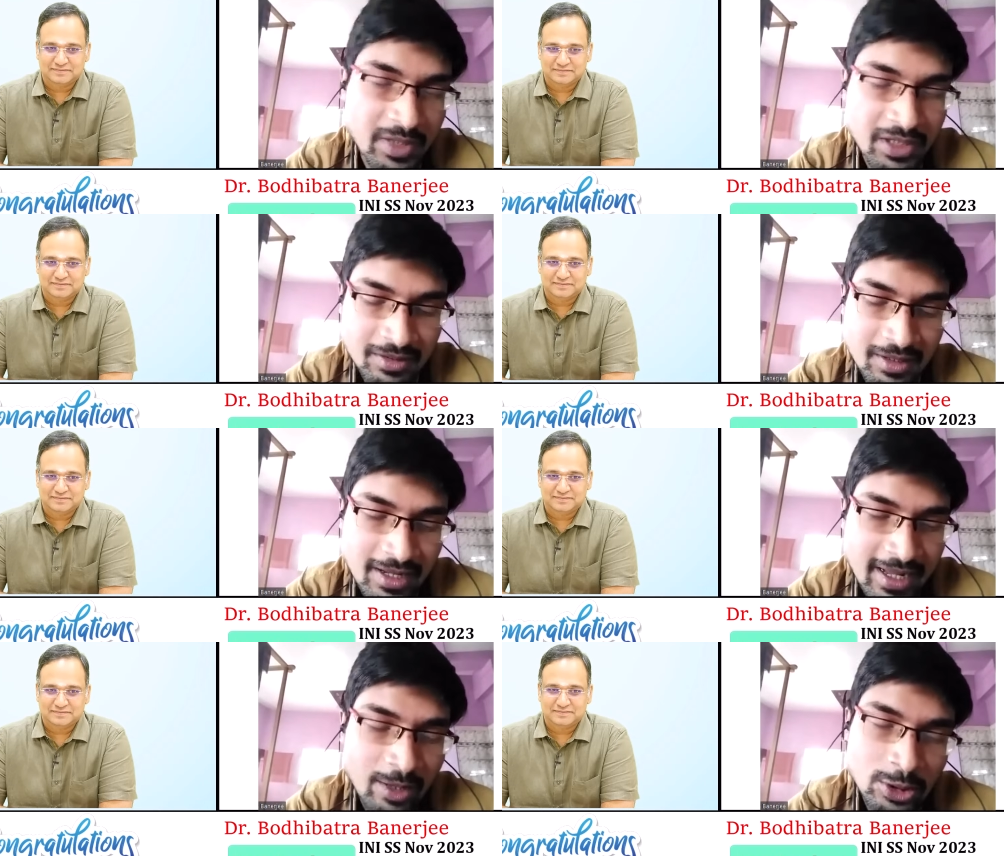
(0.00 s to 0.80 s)
Speaker 1: me
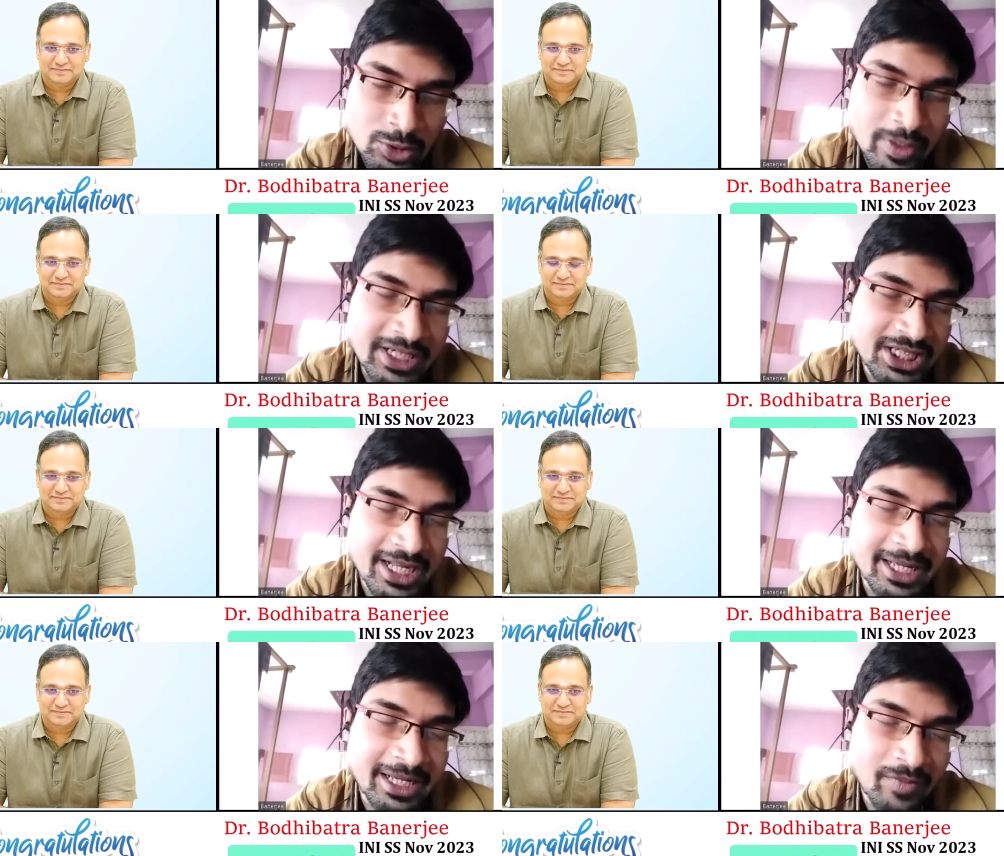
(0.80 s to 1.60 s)
and also i shared
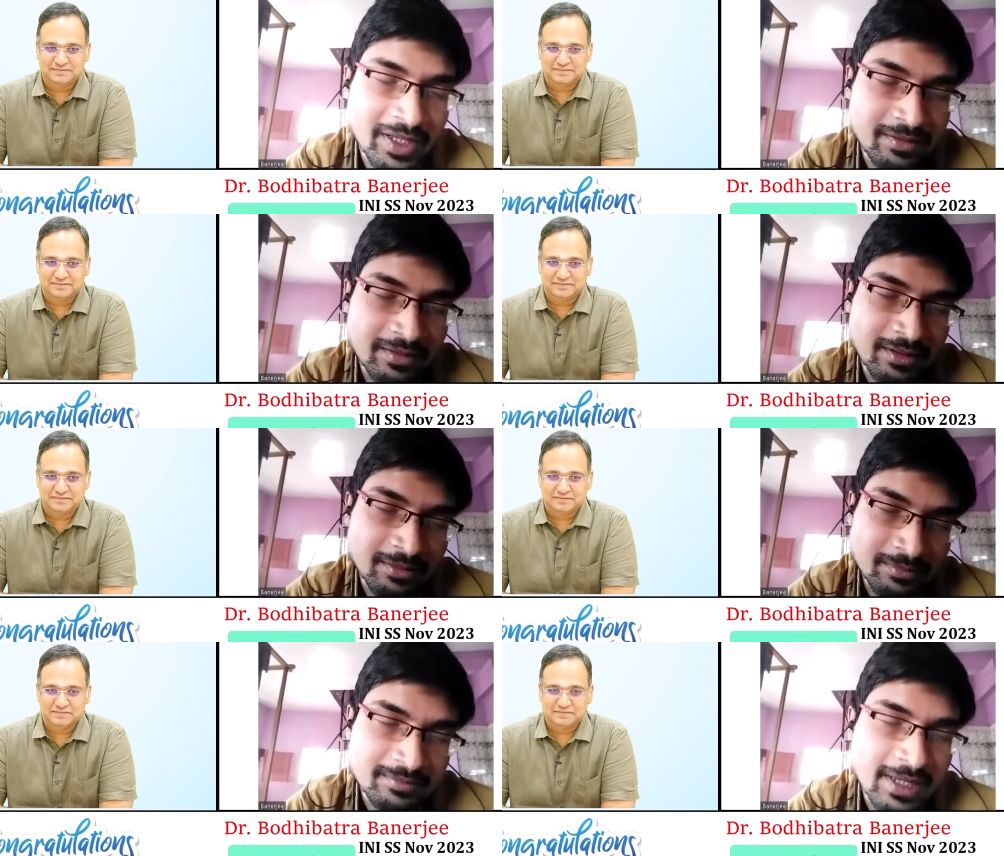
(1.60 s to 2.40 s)
it with uh,
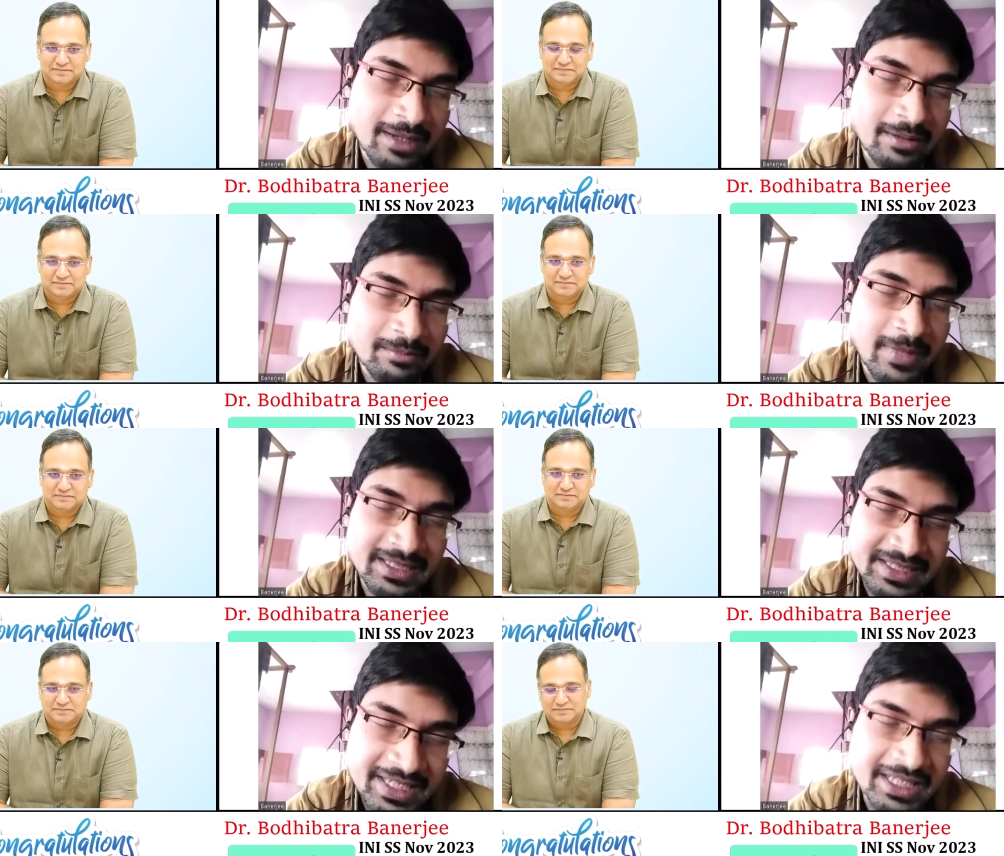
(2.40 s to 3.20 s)
the my
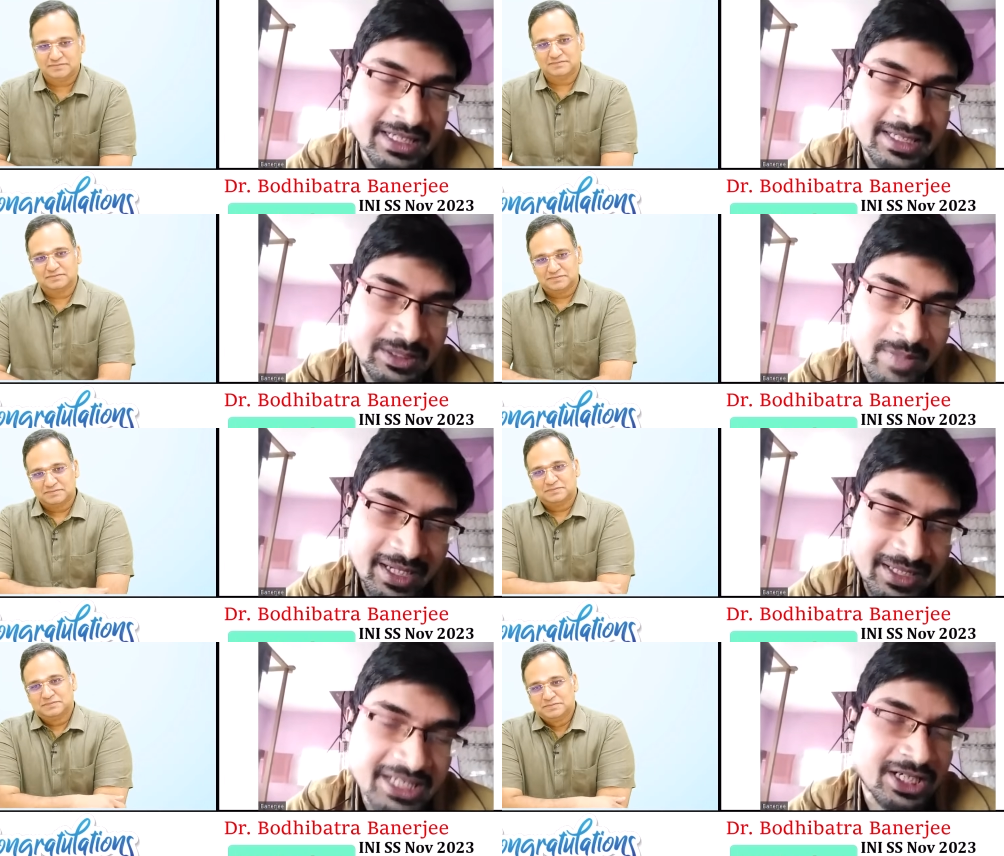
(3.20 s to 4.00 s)
seniors my
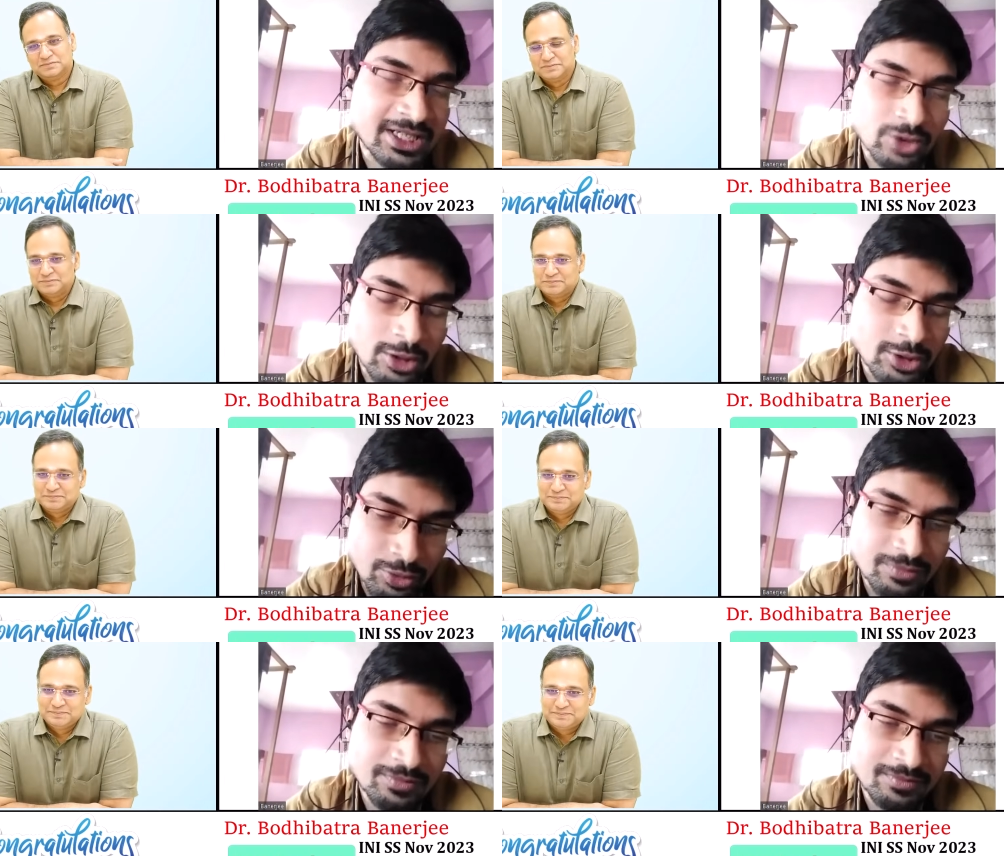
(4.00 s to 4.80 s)
teachers also
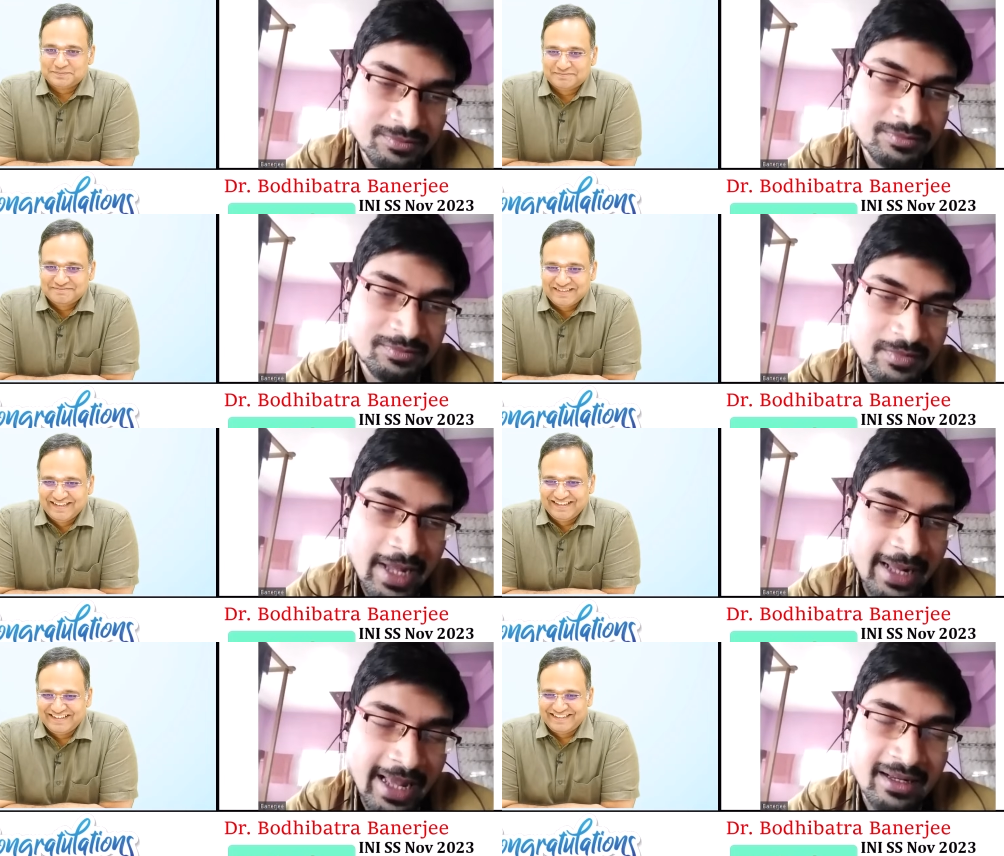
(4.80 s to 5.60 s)

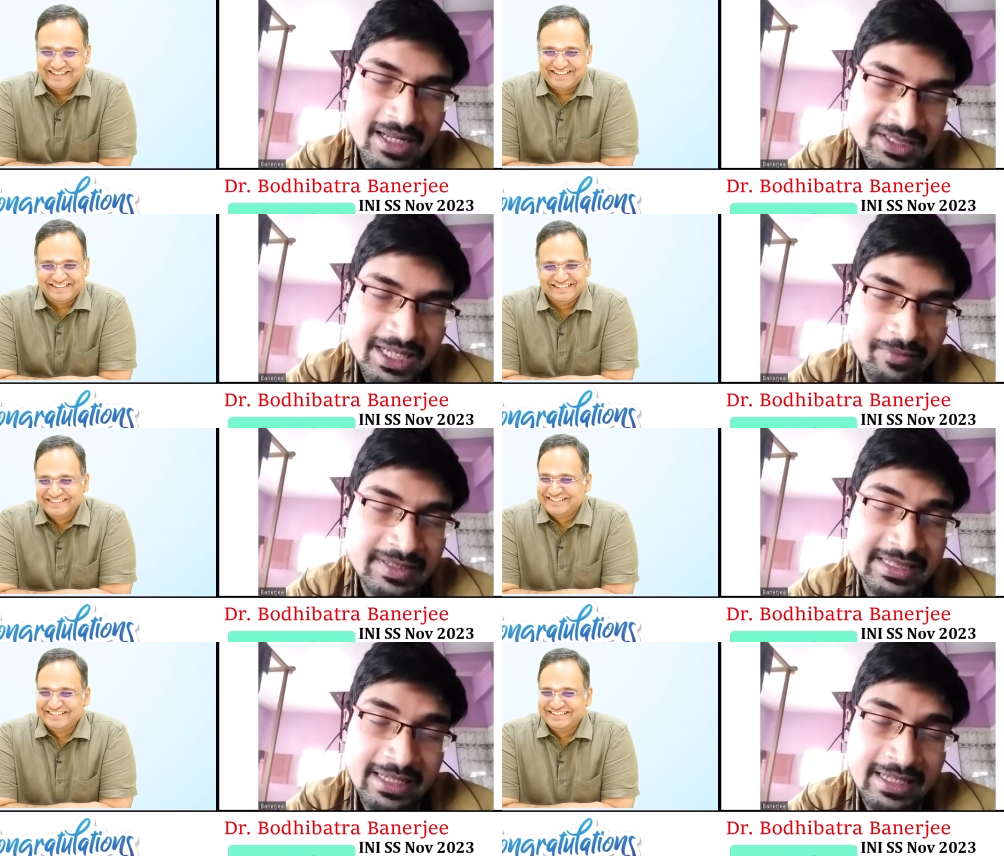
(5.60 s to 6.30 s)
and at last i was